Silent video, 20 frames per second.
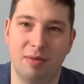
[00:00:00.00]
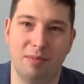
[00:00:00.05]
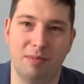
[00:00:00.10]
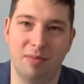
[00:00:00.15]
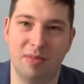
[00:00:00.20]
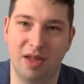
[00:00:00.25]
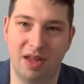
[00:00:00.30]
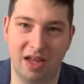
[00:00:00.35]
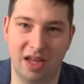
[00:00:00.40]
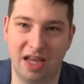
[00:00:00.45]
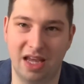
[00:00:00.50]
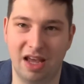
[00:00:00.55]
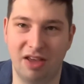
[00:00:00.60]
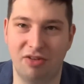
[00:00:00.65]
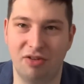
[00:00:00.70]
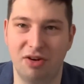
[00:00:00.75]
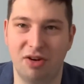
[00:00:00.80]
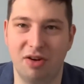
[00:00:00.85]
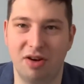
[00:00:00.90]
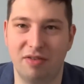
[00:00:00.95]
In case
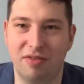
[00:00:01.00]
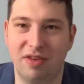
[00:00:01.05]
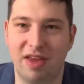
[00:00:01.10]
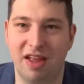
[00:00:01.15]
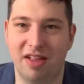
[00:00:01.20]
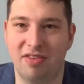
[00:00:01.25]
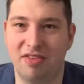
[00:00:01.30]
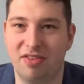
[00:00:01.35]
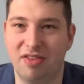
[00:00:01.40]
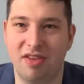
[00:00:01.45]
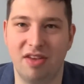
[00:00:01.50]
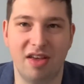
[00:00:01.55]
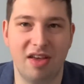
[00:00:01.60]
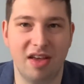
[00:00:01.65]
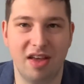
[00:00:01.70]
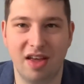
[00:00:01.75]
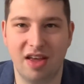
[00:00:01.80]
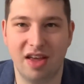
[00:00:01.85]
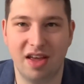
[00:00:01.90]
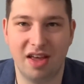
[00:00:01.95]
you don't have kids,
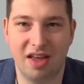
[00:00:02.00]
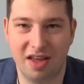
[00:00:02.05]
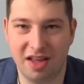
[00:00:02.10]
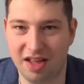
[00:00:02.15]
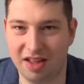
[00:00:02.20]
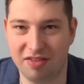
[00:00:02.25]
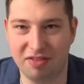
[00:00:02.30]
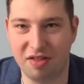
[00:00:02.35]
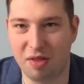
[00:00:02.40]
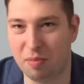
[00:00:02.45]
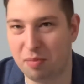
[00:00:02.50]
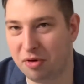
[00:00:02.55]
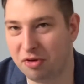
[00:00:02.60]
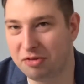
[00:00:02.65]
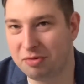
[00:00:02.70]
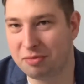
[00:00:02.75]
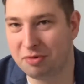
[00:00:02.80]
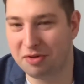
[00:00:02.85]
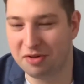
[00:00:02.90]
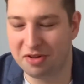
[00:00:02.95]
it's not
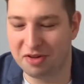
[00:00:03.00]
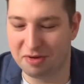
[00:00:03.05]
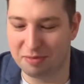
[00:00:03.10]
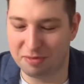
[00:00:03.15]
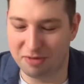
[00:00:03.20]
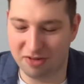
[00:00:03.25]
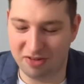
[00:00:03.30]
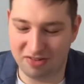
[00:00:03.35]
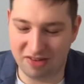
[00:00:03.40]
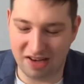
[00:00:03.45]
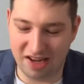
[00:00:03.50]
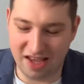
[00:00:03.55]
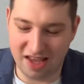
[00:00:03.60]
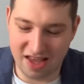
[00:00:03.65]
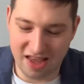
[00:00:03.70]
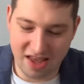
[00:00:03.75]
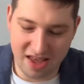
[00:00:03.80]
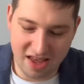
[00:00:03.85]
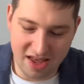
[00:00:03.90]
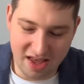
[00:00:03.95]
possible, obviously.
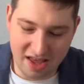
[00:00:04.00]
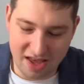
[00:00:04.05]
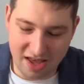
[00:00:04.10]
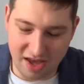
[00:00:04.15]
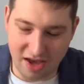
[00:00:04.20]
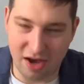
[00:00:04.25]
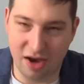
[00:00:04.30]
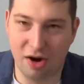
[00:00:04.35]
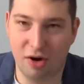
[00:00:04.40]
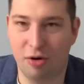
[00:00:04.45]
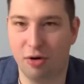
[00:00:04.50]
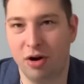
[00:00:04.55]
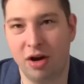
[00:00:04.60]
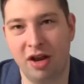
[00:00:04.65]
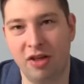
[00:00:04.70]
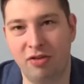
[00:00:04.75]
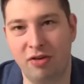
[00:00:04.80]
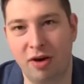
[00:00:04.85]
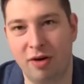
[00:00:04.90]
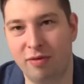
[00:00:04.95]
Or
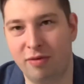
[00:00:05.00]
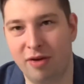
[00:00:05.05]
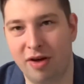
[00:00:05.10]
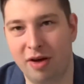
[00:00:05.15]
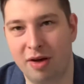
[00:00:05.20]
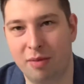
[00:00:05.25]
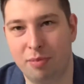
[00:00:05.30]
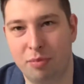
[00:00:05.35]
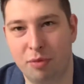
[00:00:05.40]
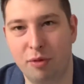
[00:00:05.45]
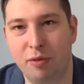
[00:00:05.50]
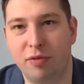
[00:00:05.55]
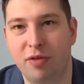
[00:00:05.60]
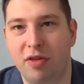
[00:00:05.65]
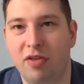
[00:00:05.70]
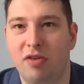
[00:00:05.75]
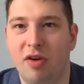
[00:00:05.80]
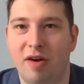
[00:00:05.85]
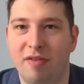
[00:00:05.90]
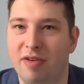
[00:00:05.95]
that you have a proof
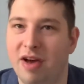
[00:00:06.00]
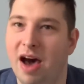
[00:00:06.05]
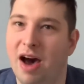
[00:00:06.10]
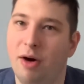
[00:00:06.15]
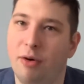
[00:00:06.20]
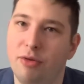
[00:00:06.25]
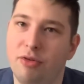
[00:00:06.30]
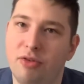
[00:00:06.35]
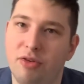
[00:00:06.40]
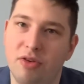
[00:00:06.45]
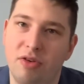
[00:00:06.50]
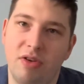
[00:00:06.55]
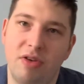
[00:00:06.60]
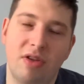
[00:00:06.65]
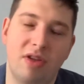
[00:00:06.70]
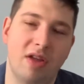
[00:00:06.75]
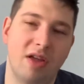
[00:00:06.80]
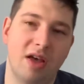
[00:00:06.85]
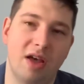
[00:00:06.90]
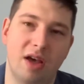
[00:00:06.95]
that you have a house
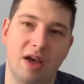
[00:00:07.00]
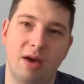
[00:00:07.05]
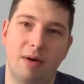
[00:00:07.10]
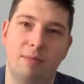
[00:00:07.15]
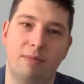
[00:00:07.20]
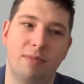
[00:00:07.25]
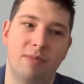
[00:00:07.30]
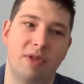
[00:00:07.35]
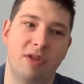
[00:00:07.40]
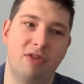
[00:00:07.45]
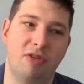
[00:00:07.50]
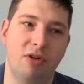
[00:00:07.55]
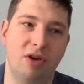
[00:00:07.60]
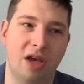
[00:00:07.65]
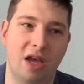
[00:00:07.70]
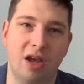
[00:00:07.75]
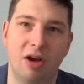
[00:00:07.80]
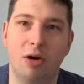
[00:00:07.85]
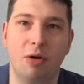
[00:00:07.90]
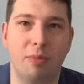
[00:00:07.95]
that you
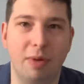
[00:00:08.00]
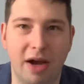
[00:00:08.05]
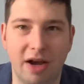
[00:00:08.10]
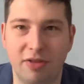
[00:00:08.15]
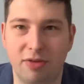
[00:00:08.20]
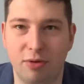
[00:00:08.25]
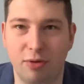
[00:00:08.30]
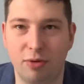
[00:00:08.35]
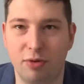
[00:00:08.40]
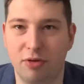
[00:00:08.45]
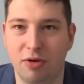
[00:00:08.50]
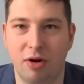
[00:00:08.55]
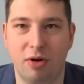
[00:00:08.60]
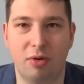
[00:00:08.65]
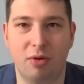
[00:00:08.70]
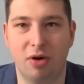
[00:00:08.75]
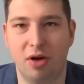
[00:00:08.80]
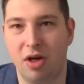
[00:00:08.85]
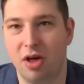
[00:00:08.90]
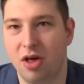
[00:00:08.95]
can go back to.
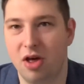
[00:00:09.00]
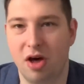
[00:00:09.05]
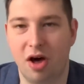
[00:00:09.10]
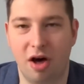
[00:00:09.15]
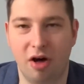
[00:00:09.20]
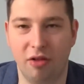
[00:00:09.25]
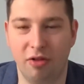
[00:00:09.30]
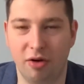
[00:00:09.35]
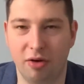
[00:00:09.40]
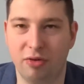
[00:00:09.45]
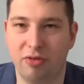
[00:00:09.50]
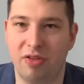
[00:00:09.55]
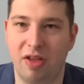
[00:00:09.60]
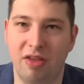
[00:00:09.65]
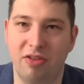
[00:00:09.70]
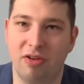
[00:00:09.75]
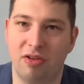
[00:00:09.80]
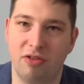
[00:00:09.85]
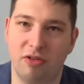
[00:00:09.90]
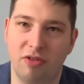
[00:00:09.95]
So all those things are just